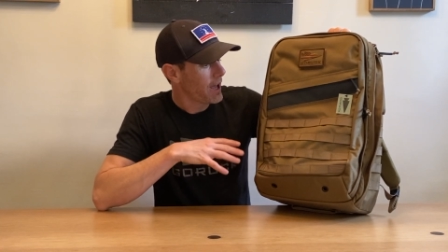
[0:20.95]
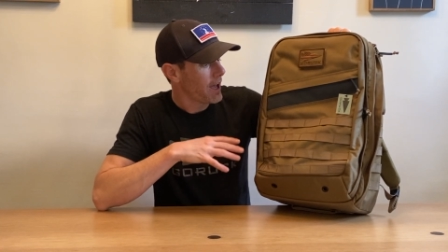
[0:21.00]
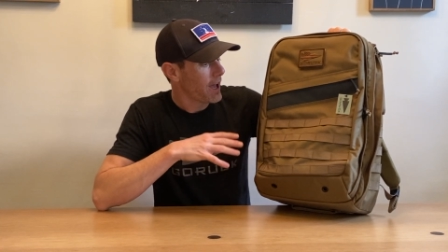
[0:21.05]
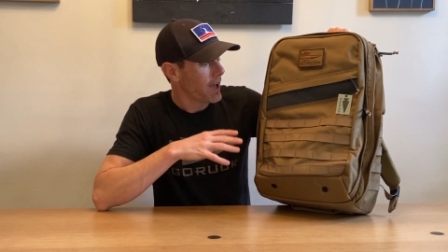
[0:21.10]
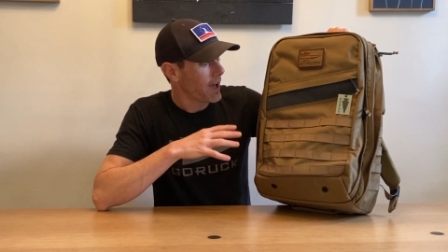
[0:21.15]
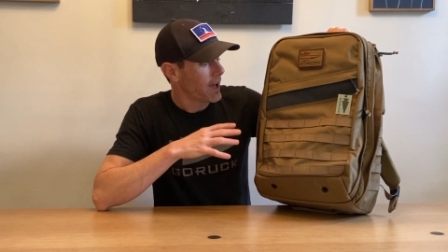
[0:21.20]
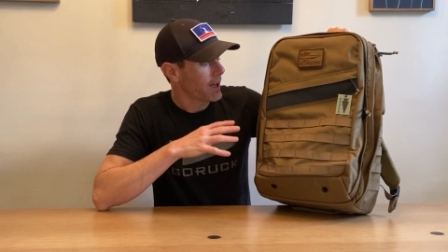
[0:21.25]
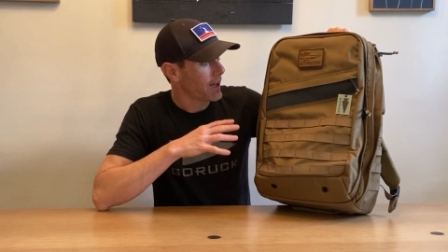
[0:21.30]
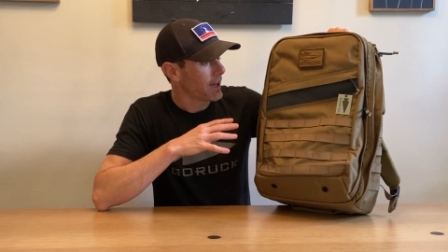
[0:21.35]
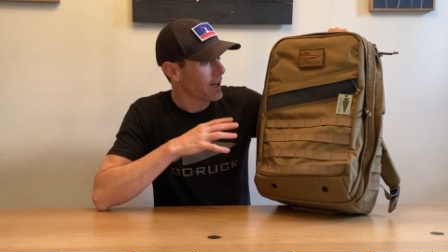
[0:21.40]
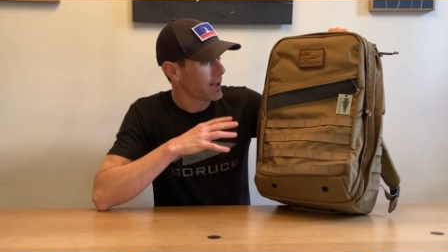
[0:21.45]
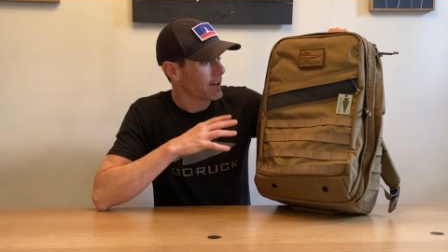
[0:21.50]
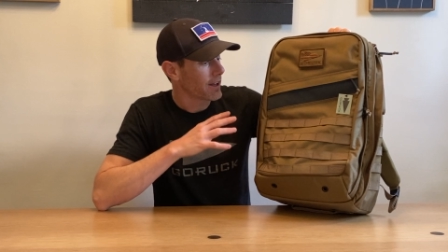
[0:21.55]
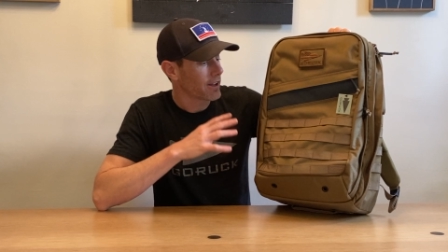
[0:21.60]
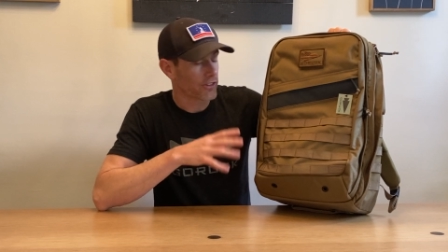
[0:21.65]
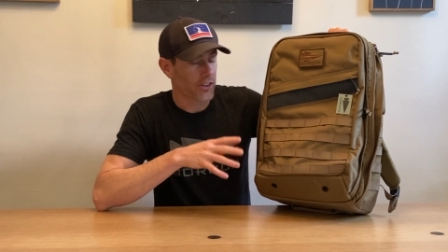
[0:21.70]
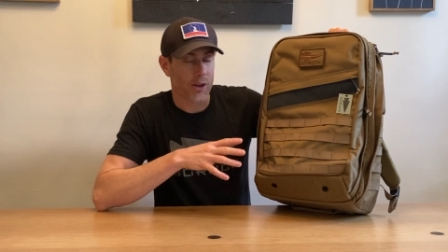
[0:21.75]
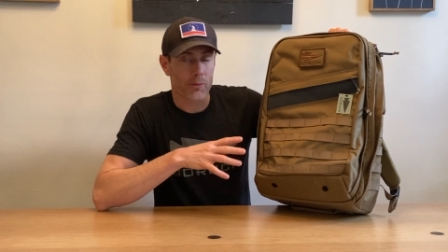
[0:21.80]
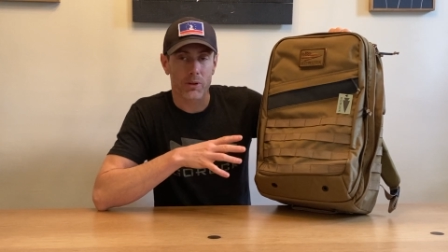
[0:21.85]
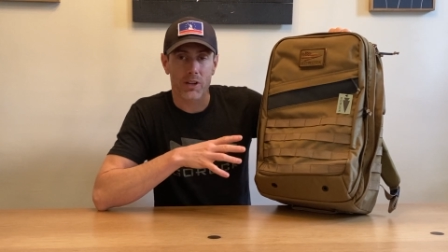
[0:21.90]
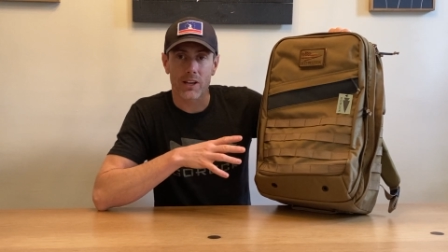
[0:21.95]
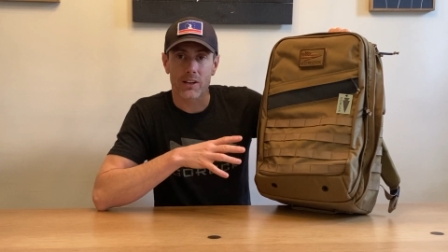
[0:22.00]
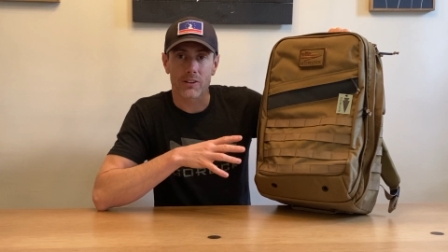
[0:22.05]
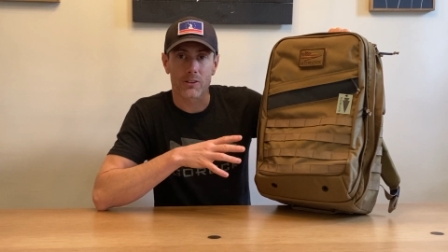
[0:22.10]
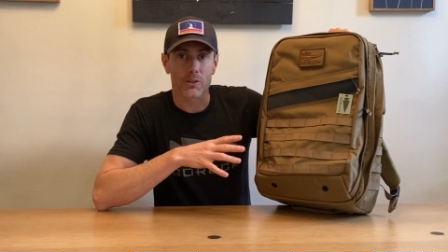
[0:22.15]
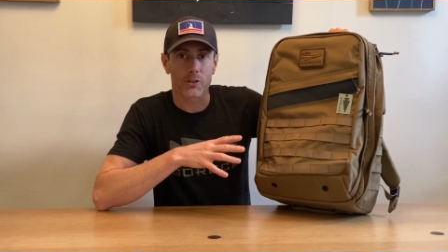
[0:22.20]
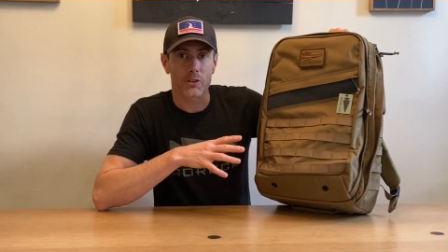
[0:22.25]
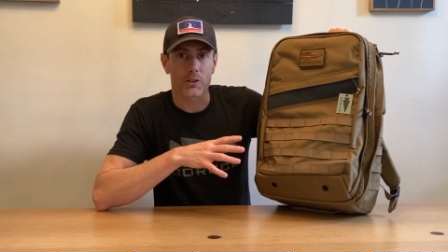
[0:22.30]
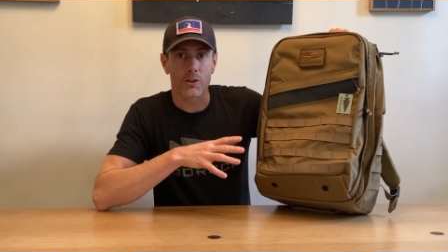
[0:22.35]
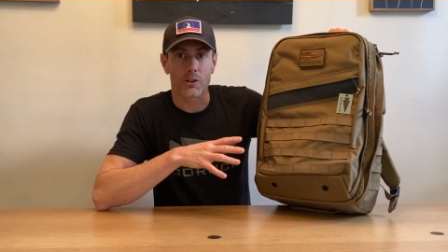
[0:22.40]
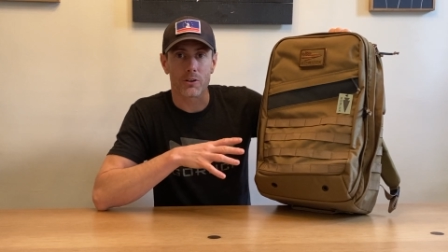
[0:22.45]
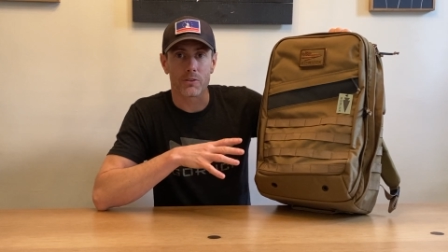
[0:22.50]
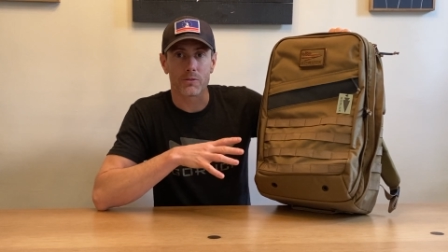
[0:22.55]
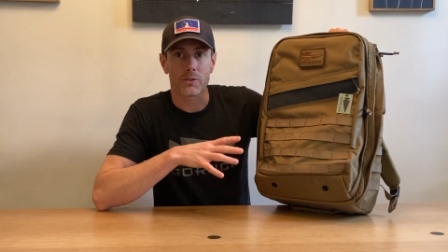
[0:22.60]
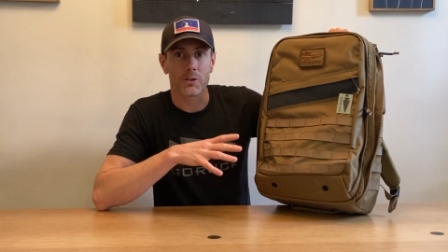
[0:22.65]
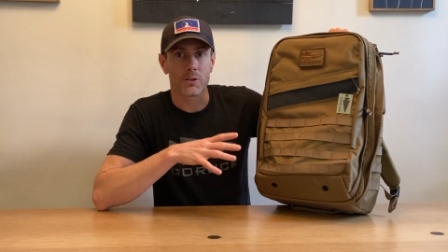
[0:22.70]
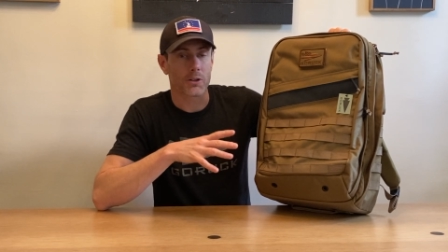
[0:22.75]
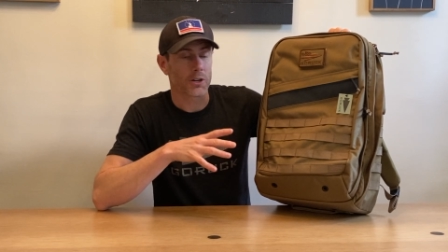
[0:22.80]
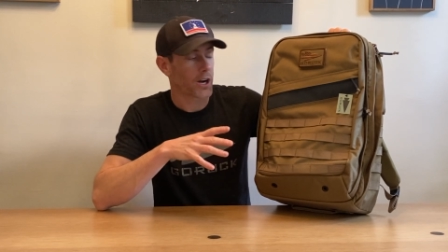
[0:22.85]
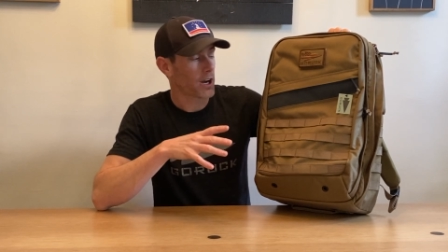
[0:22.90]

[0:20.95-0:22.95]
and as I began to look it over,